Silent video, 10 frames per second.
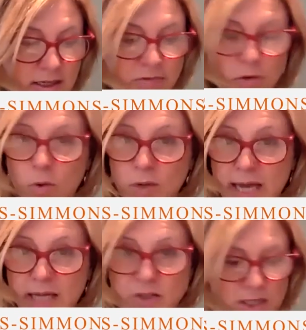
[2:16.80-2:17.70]
of all
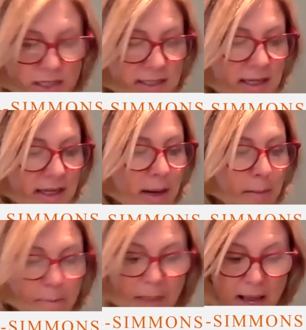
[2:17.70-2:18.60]
ages,
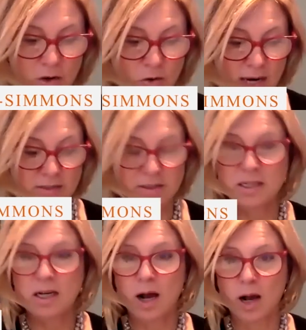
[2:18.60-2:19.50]

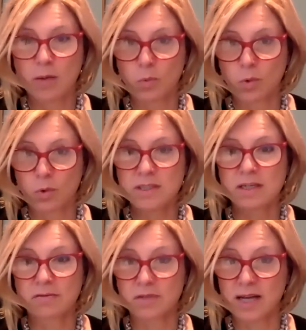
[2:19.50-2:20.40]
backgrounds, and walks
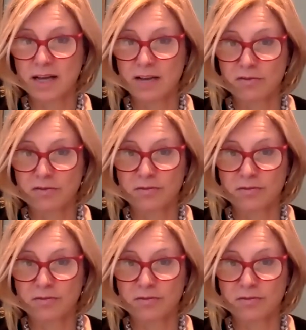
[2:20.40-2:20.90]
of life.